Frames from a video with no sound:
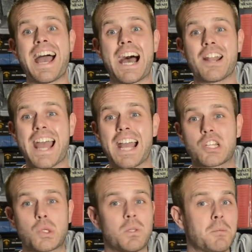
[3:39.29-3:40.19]
how to
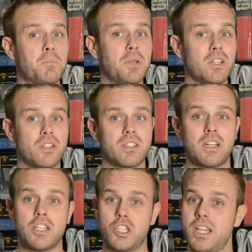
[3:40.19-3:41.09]
actually build
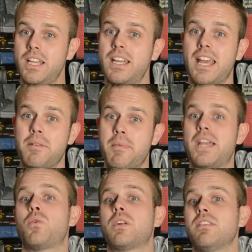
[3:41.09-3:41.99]
a jig and
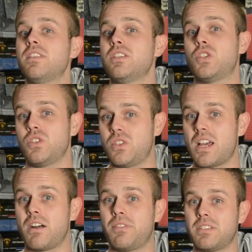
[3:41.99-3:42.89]
make one of these yourself.